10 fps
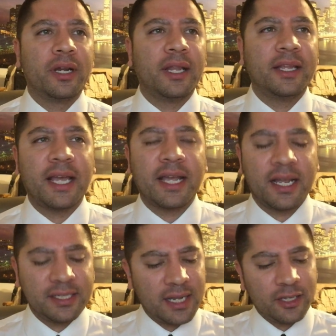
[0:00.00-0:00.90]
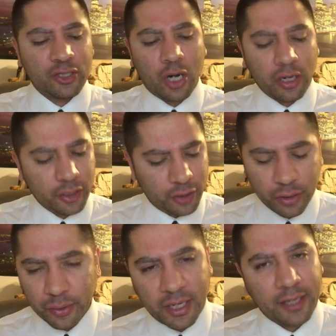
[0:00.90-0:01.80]
And, and like I said, it's hard to
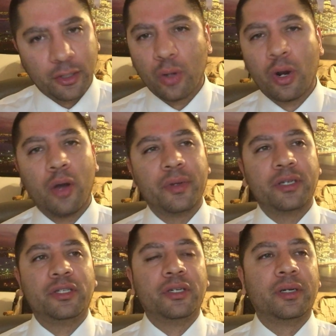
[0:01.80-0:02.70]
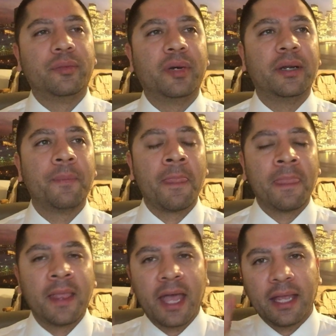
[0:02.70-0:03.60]
do and I don't always do it, but
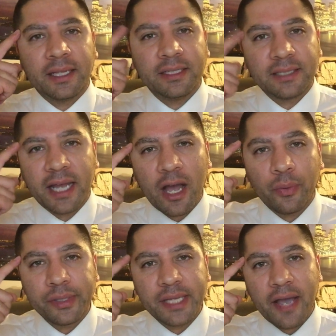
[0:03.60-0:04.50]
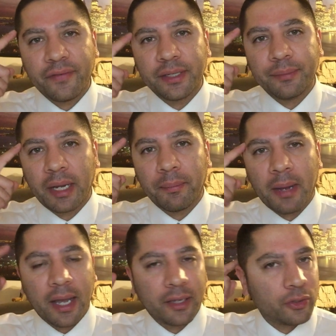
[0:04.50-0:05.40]
at least I always have it in my
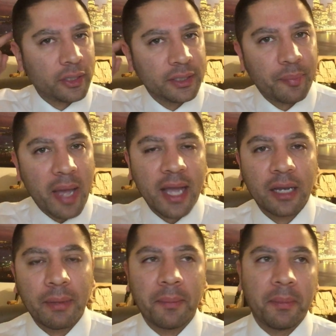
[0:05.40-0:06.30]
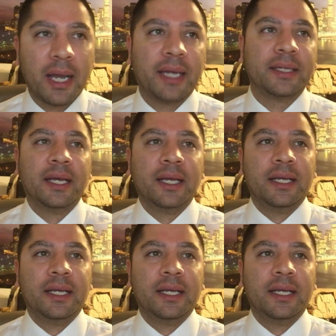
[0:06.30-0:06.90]
mind or in the back of my mind